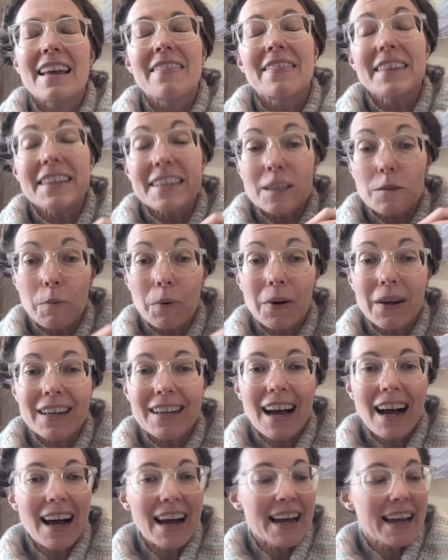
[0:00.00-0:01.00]
at this point,
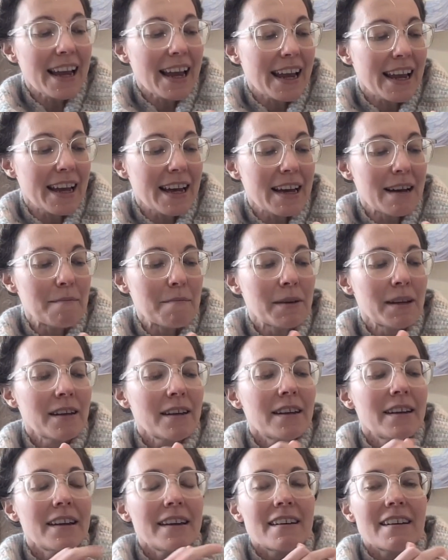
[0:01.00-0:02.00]
I am
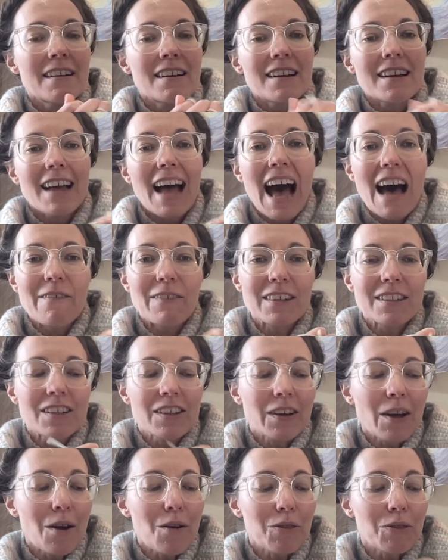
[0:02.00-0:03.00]
having to
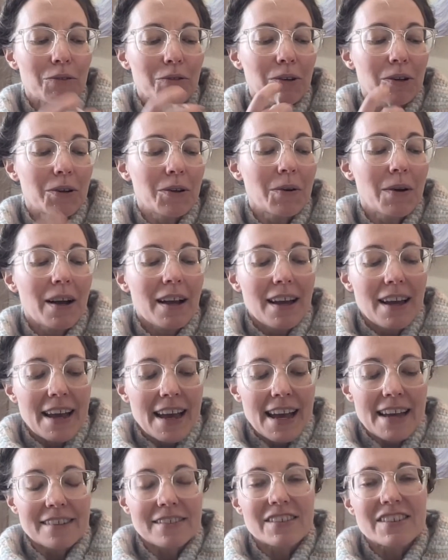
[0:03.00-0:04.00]
go through
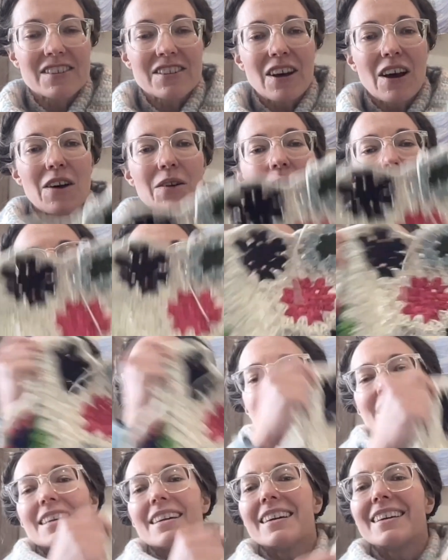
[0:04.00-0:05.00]
and sew
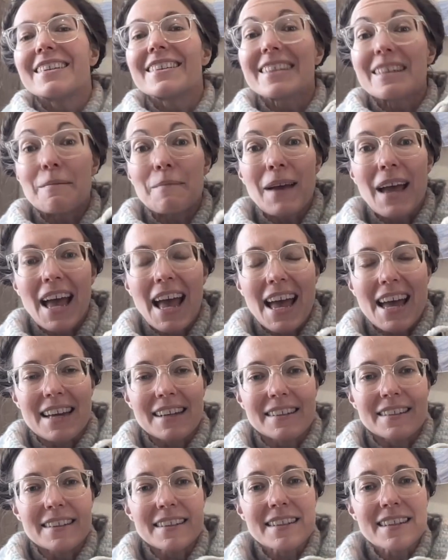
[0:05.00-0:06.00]
in some
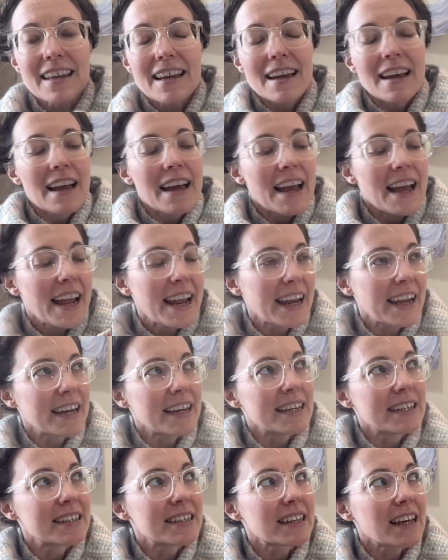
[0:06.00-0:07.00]
ends.
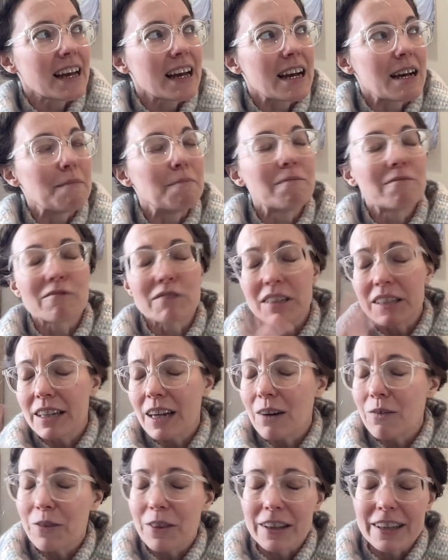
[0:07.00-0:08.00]
And really
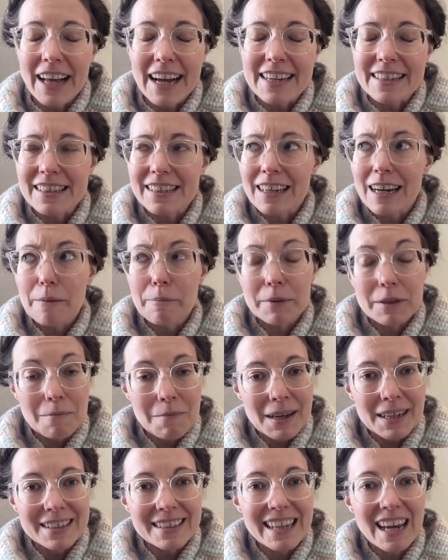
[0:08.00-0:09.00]
over the last couple of
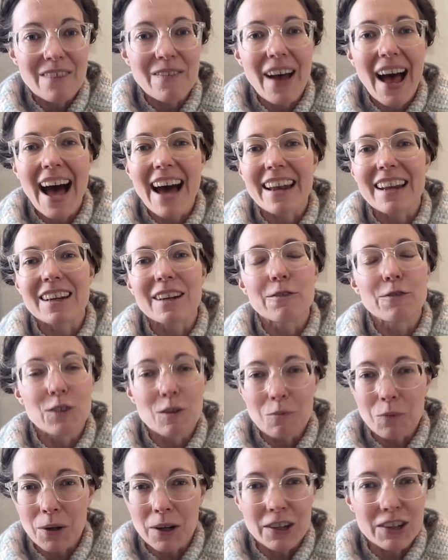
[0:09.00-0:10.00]
months, I've added a few
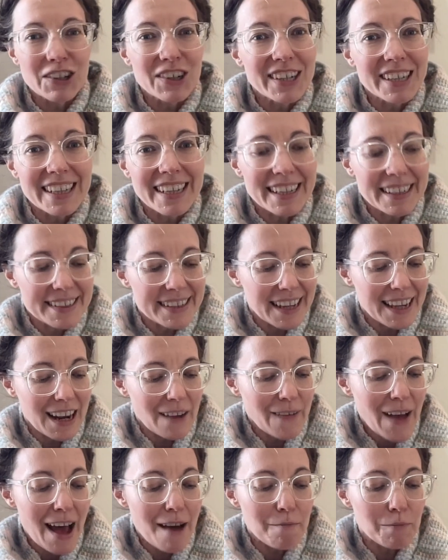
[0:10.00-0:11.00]
more acrylics and I've
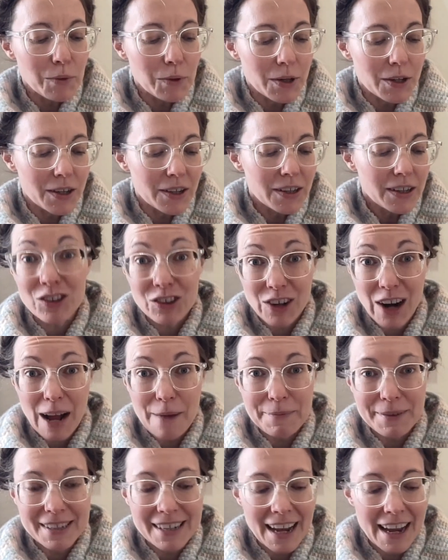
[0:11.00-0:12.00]
had more
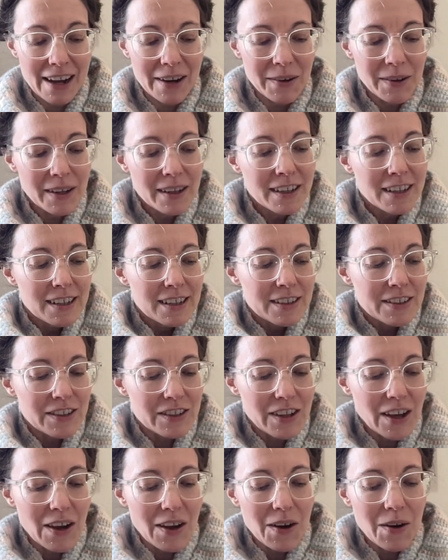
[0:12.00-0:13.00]
scraps now.
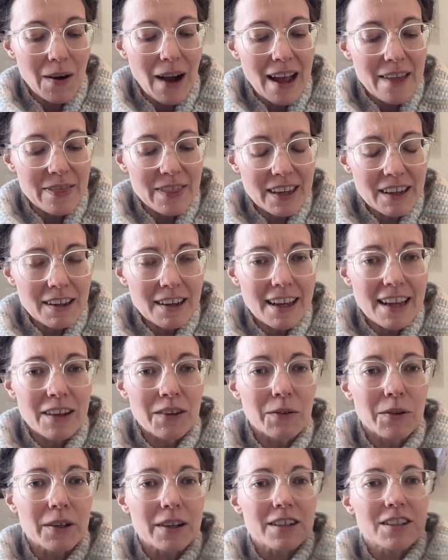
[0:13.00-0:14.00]
So I think in
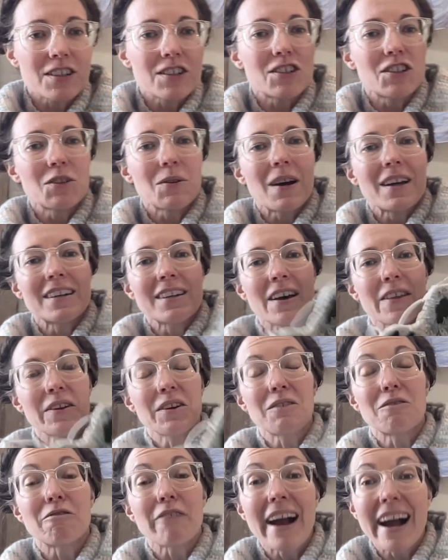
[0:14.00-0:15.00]
order to do another
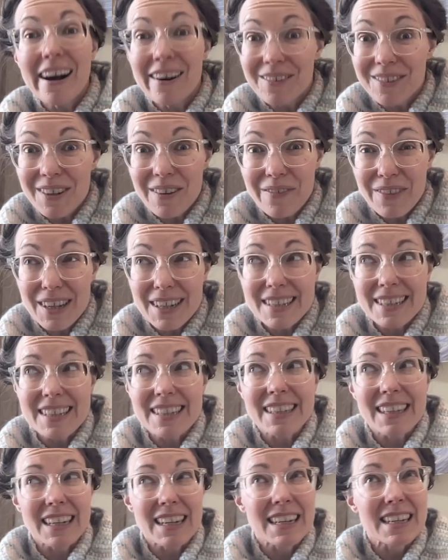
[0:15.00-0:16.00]
round of this, it's
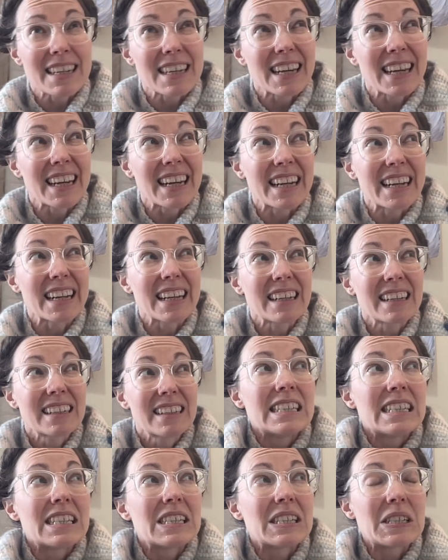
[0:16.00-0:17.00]
gonna need
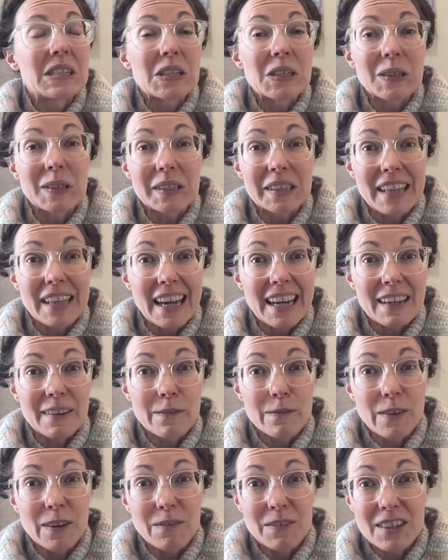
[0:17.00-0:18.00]
like
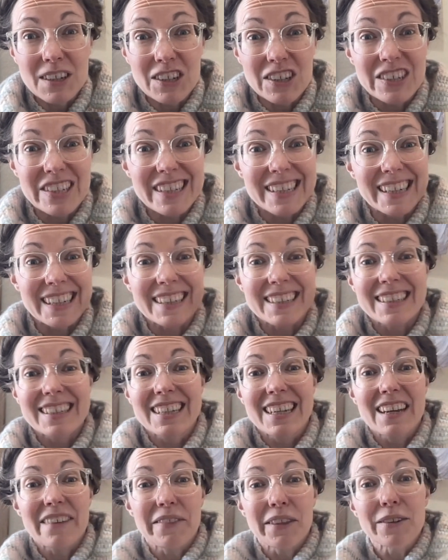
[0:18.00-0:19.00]
50 or 60
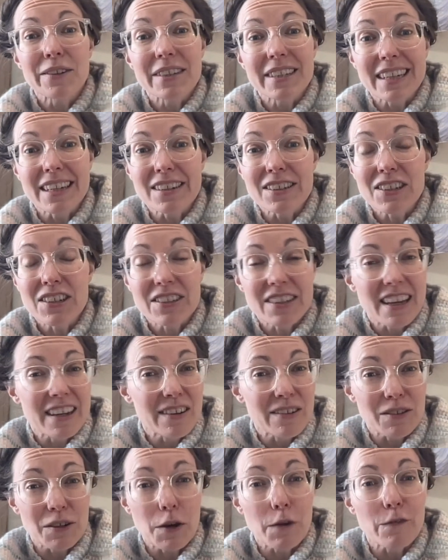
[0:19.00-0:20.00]
of those centers. I
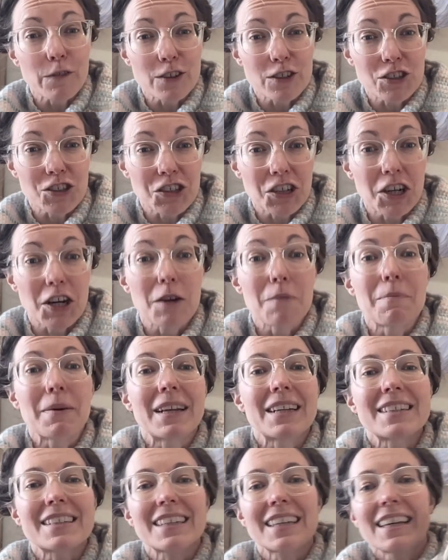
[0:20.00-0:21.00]
don't know for sure, but
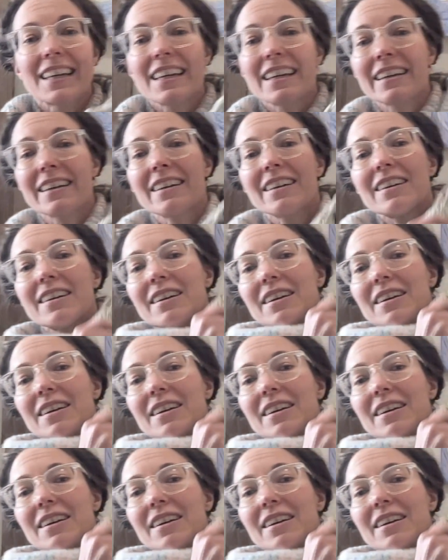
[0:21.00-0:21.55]
it's getting